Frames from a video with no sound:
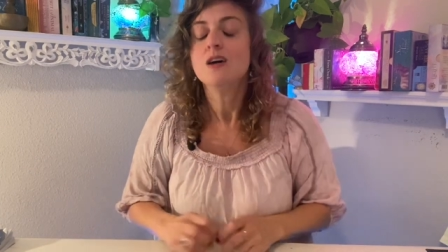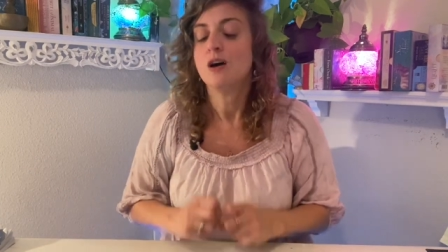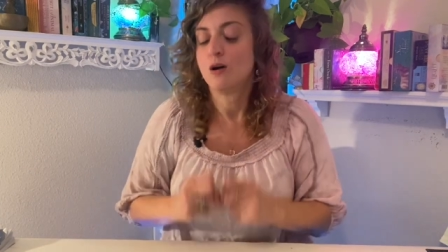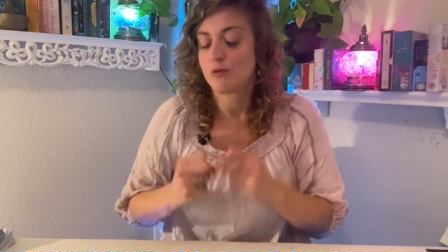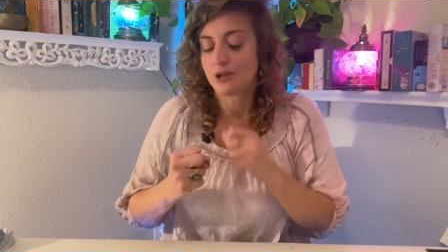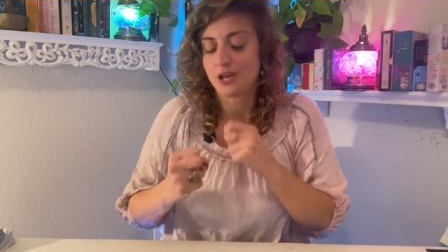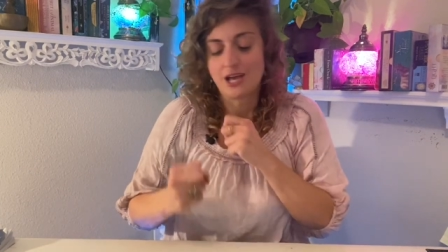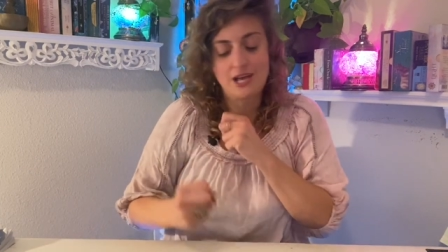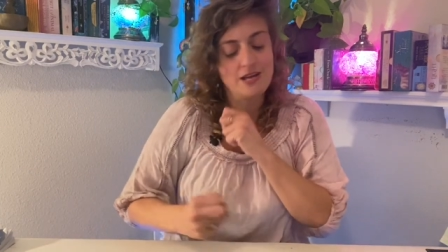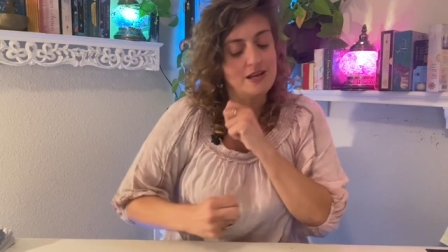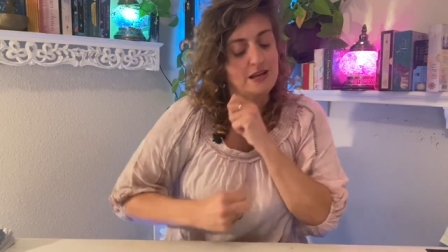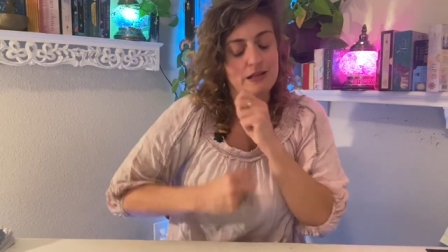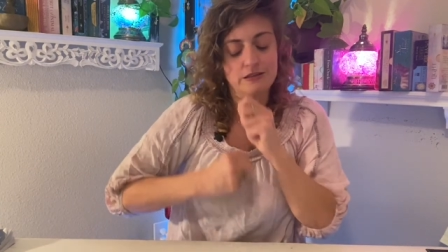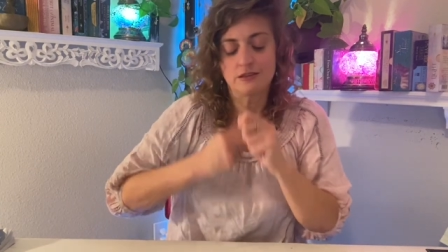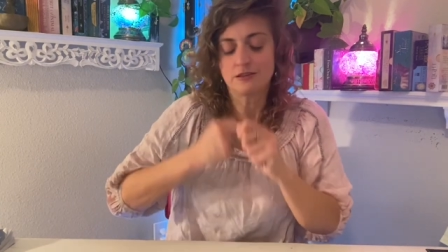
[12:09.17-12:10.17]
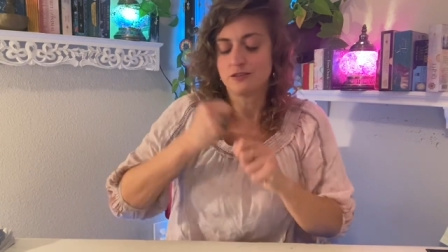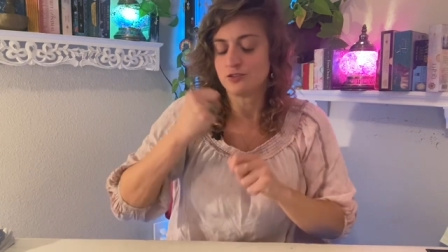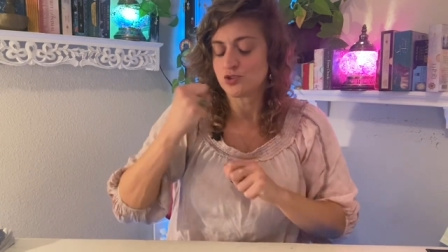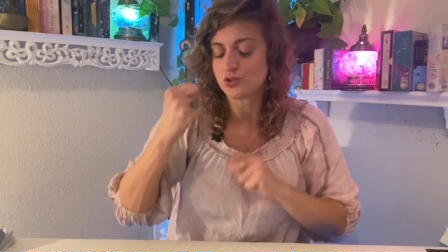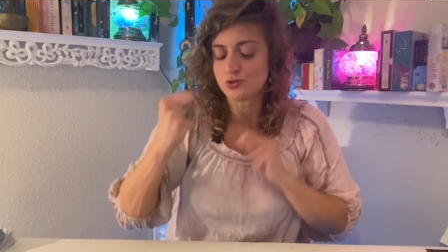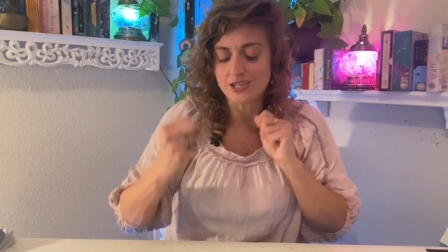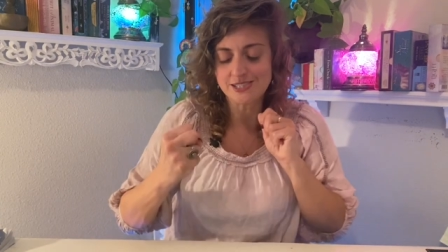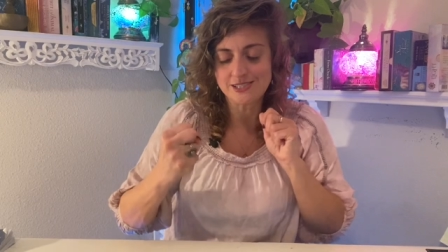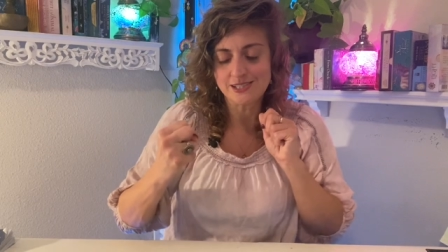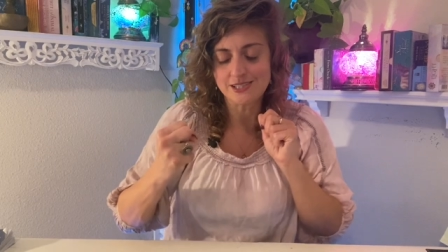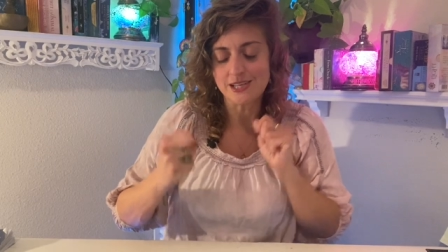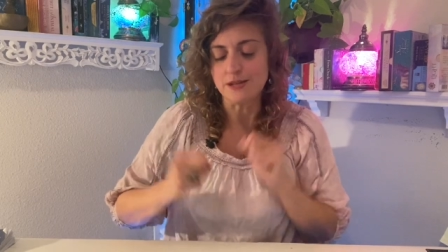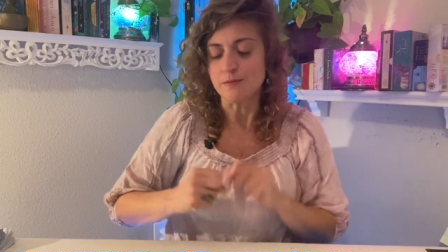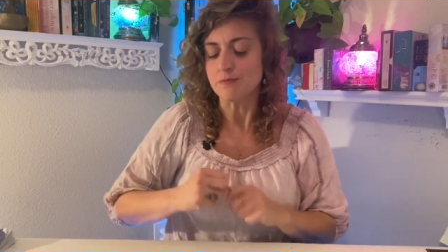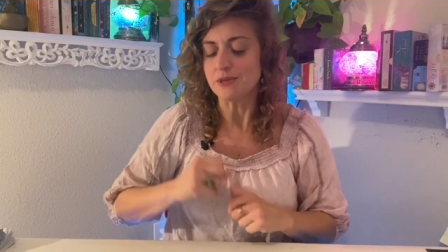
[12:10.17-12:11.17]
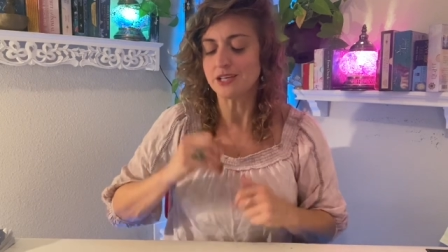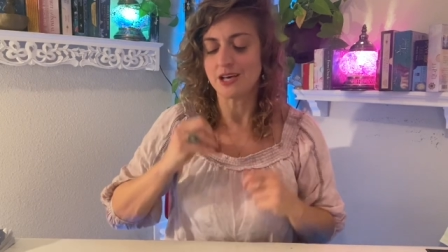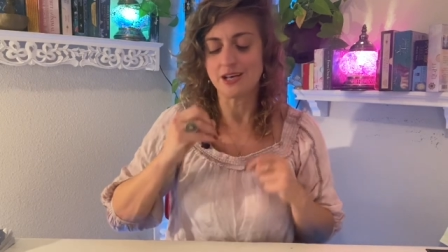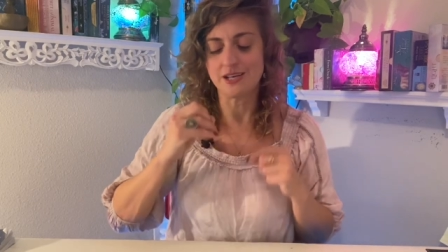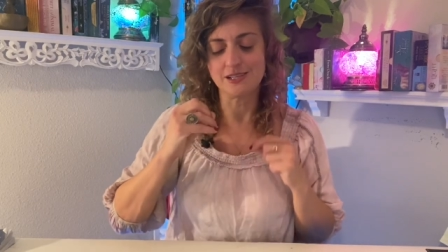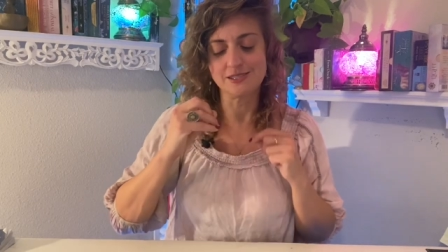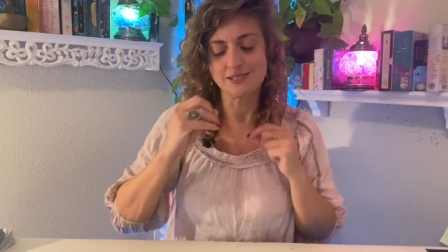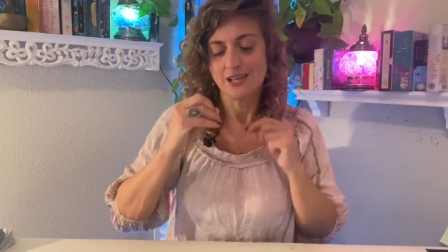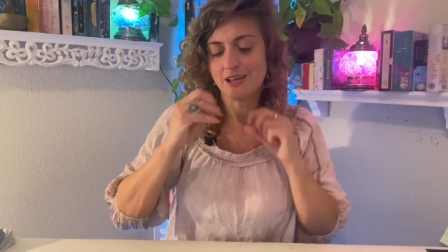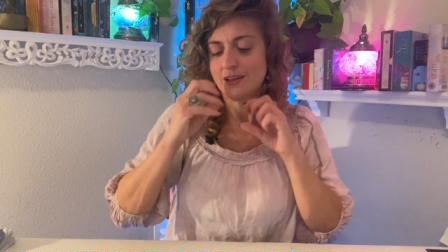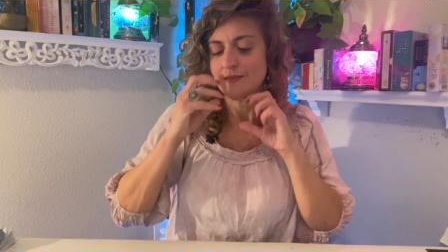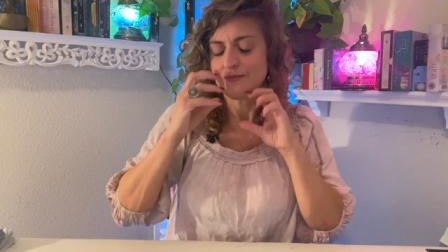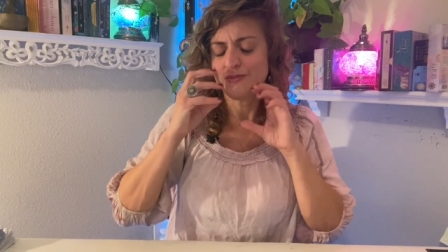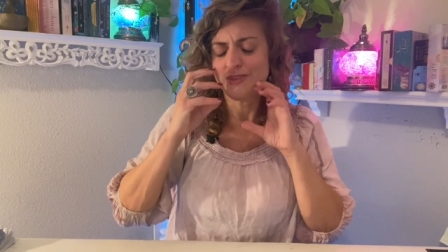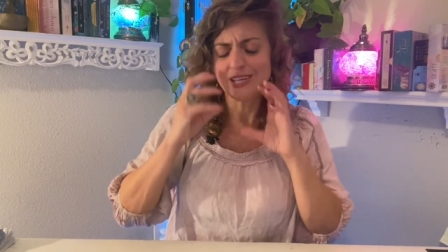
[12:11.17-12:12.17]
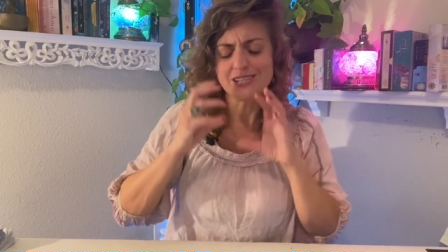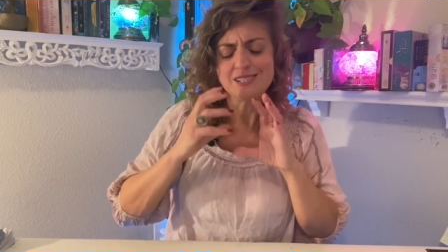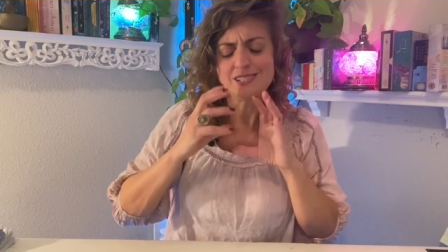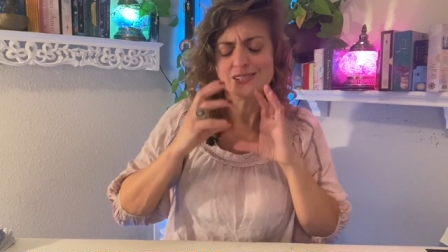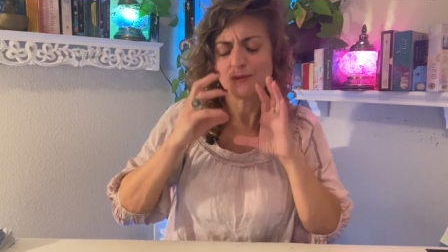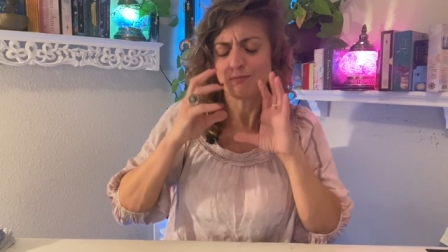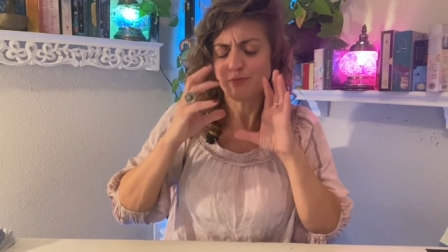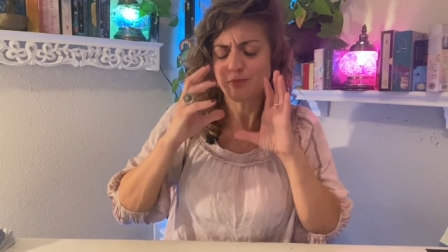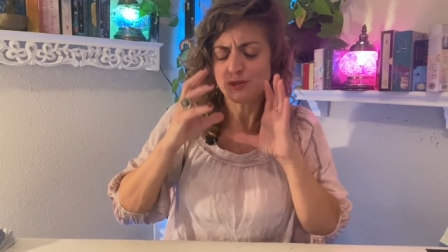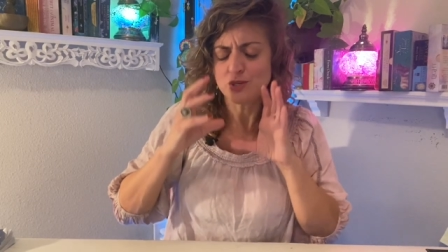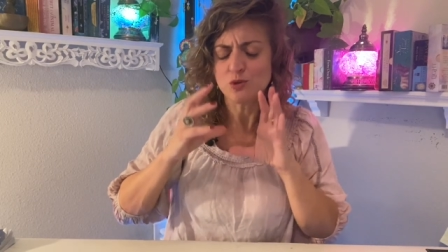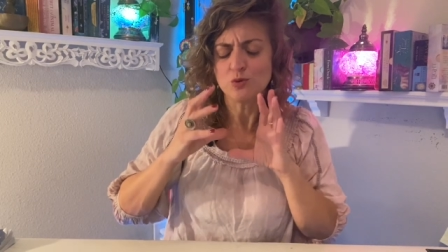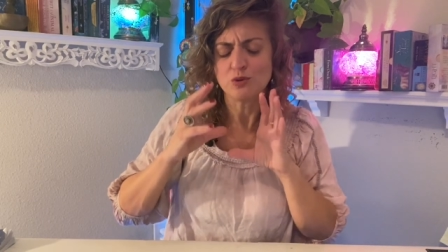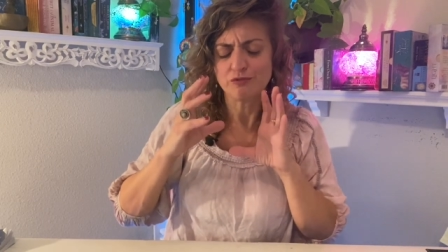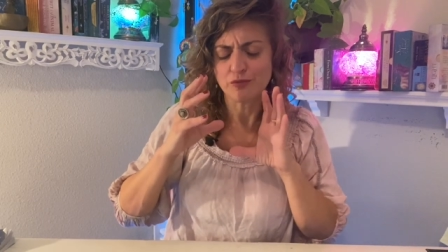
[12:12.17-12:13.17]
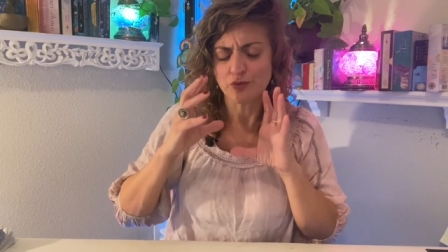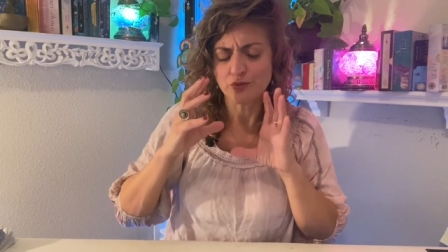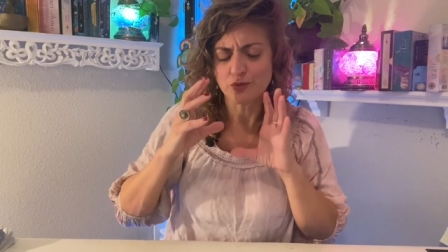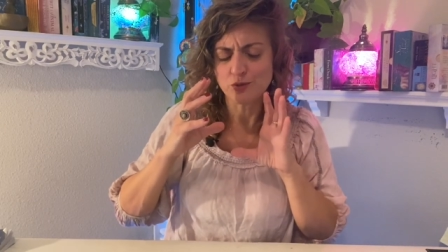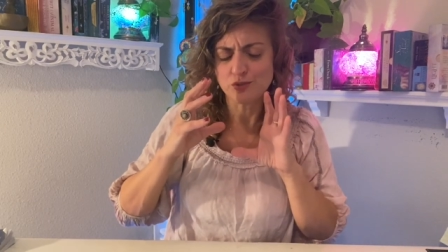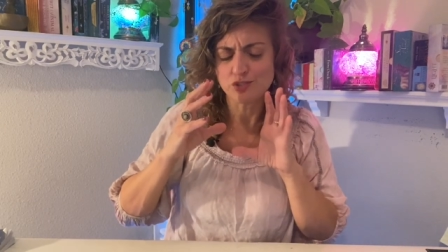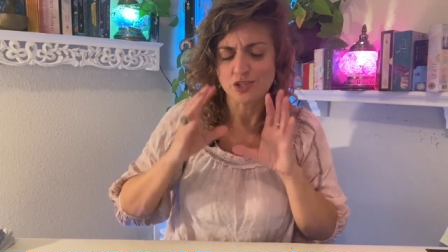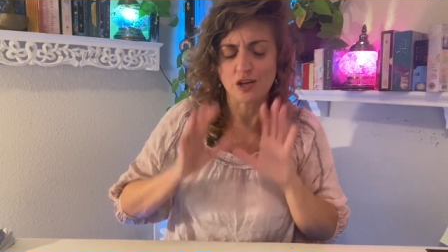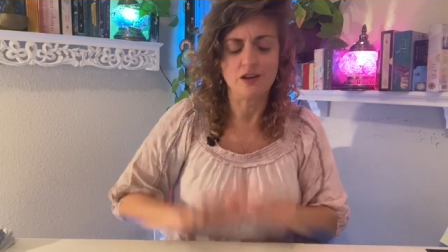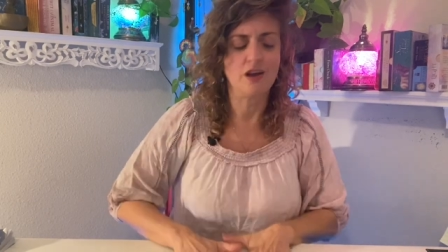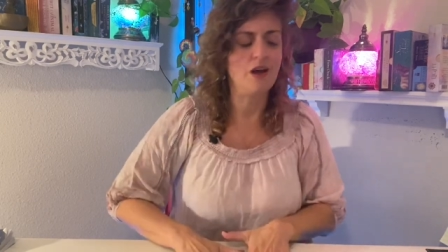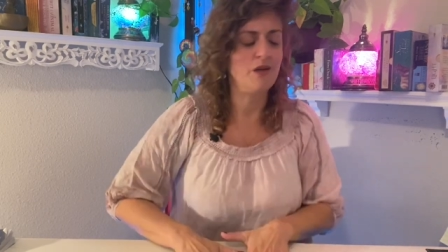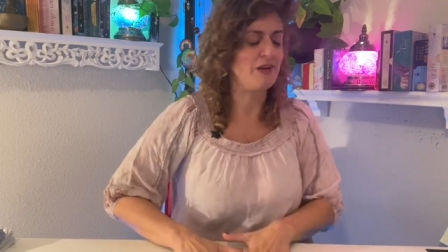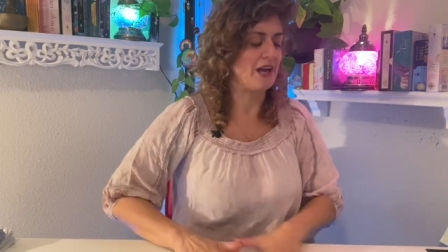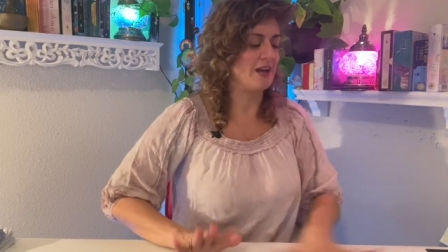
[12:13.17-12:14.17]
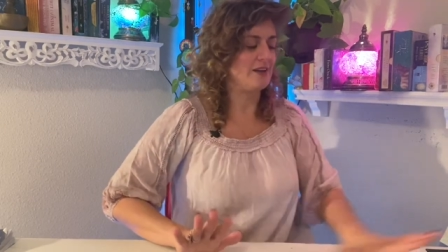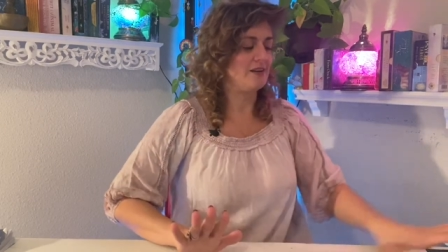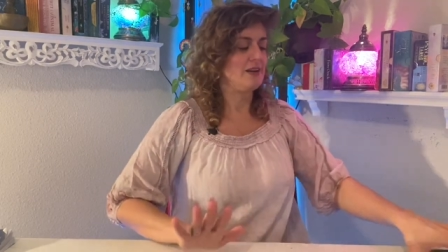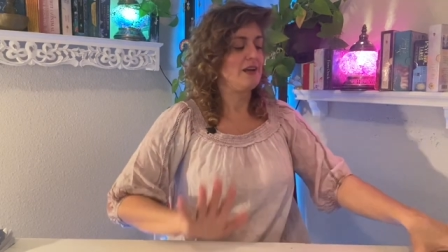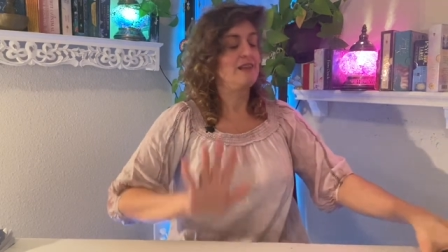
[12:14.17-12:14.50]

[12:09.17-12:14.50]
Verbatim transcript: Okay? Trust in it because this is a beautiful new start. Okay.